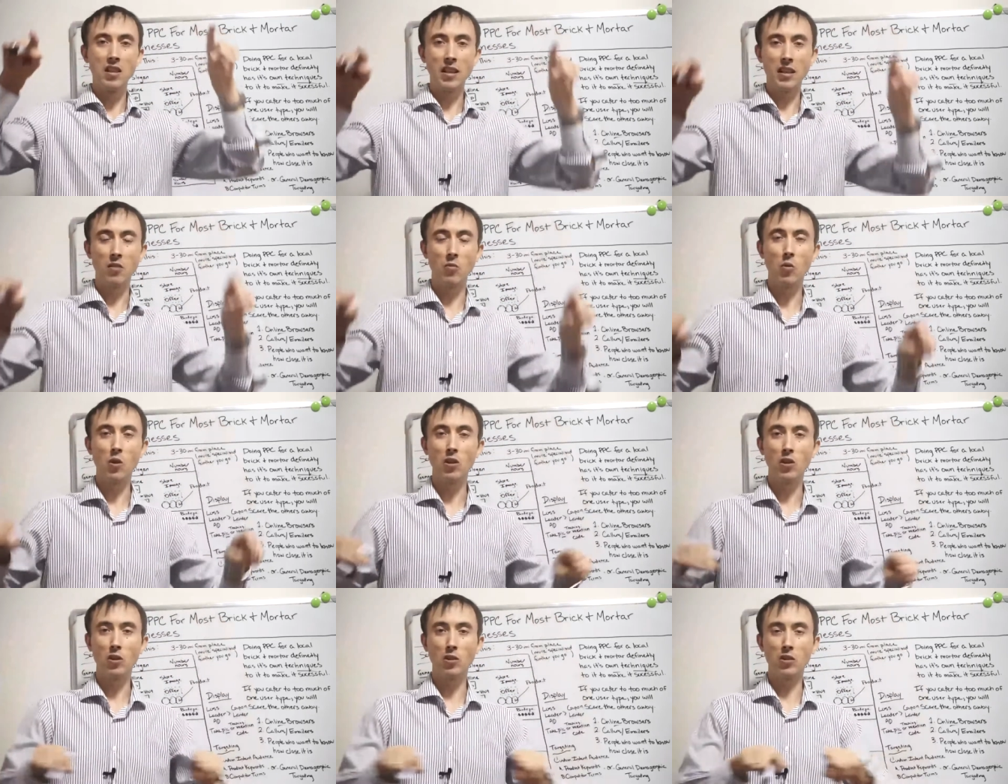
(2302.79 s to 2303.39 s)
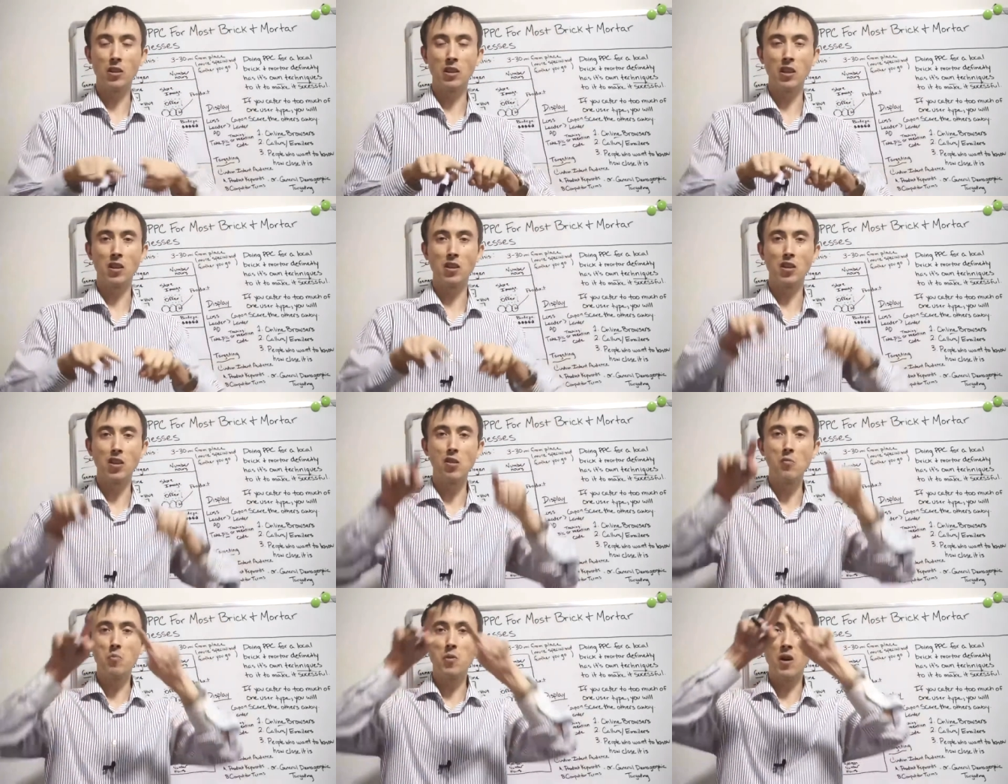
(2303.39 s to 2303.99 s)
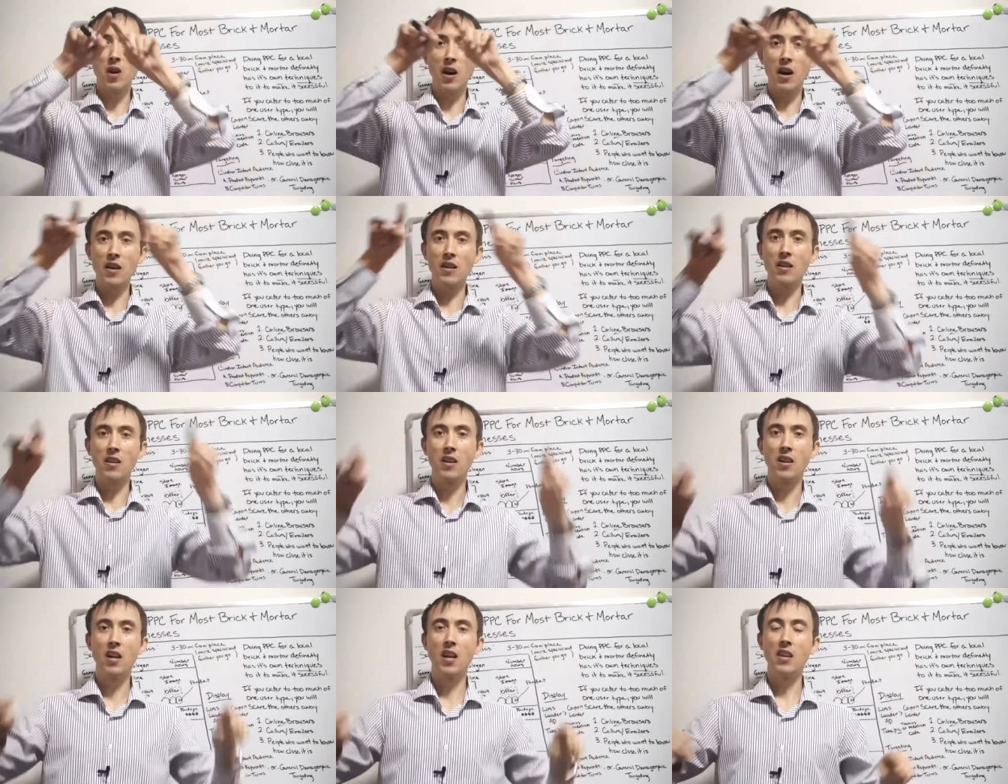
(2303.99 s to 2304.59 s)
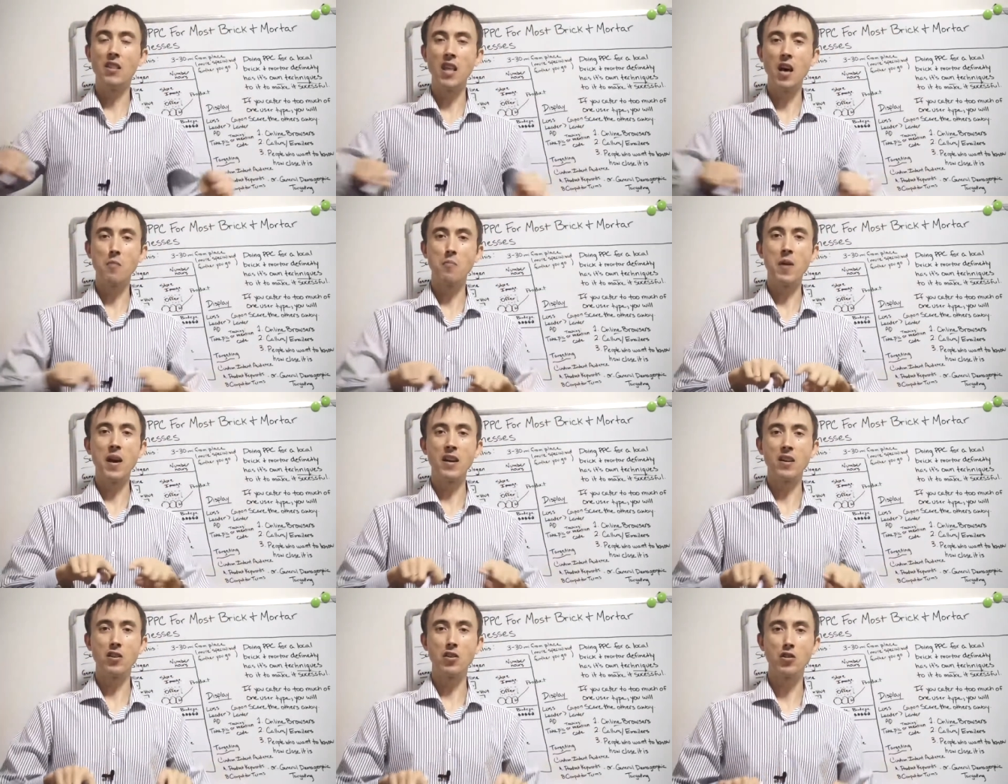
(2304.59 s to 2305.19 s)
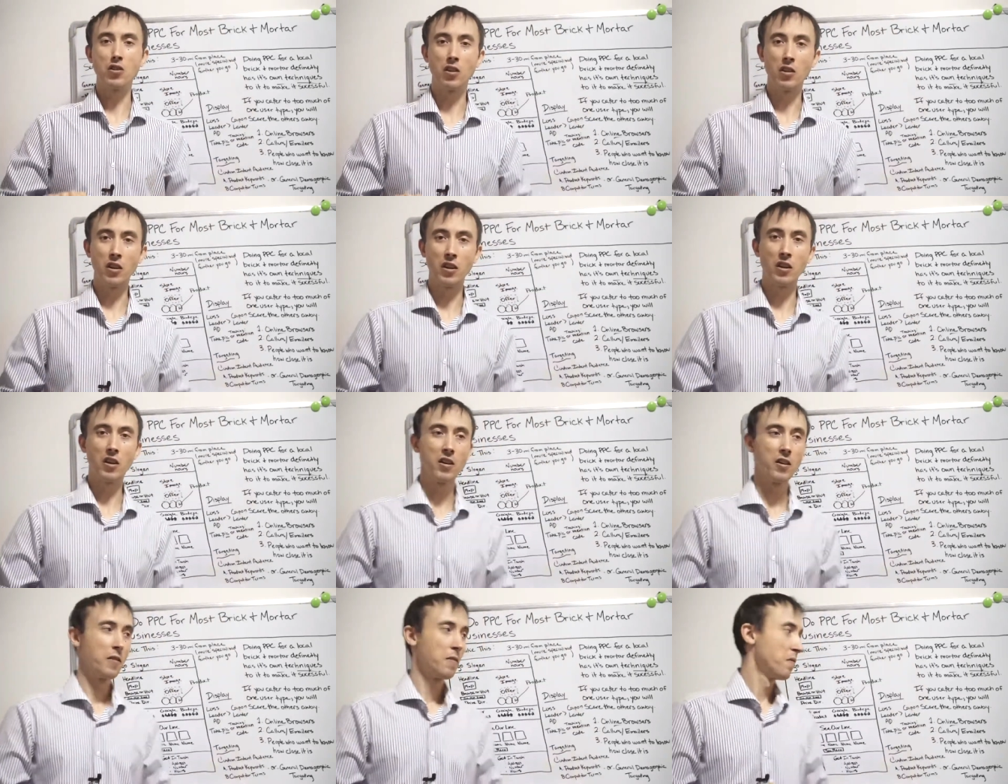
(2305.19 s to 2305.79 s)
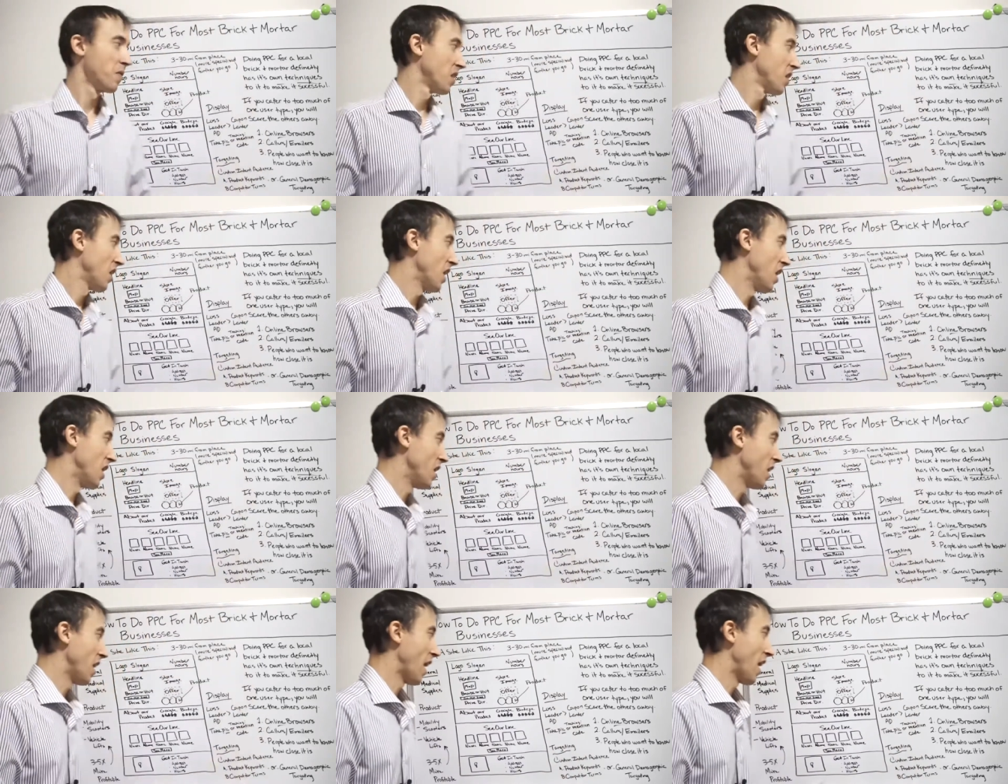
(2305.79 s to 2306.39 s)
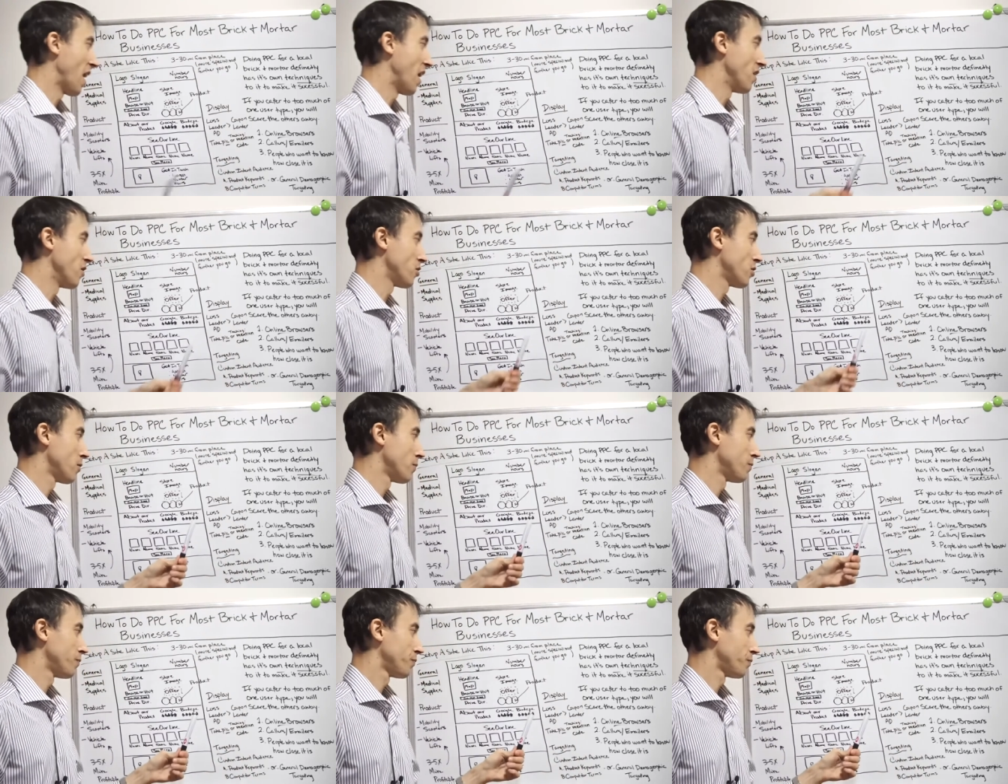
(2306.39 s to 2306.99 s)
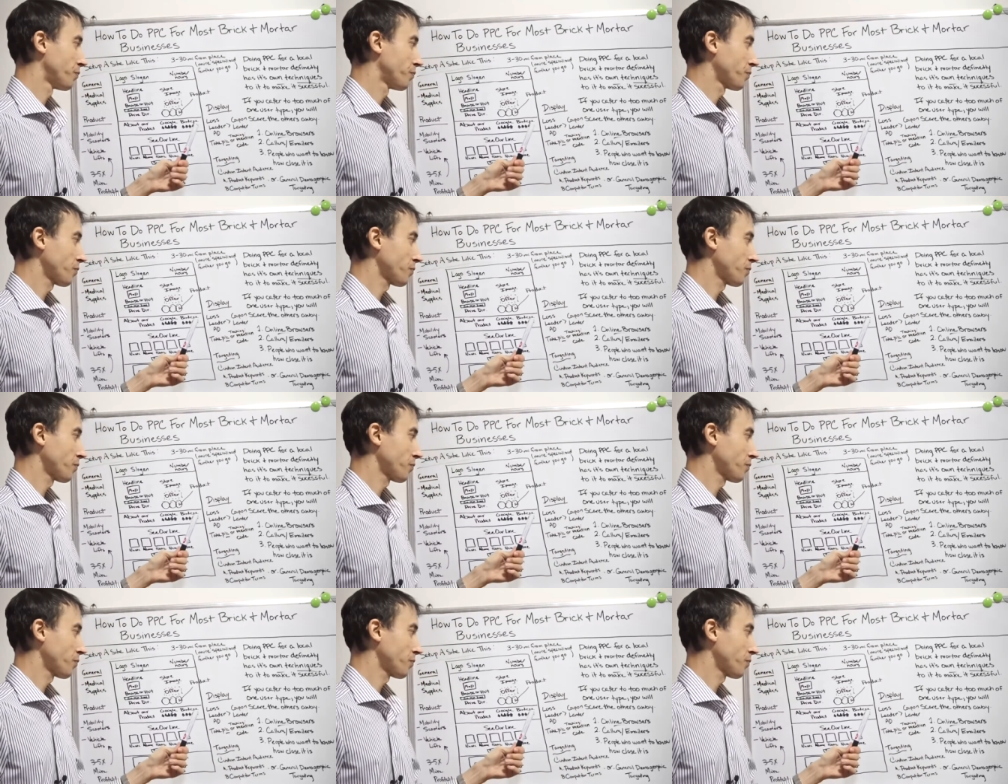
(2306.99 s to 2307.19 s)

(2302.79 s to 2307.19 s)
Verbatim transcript: like what looks like a coupon and that bag of sugar, and it has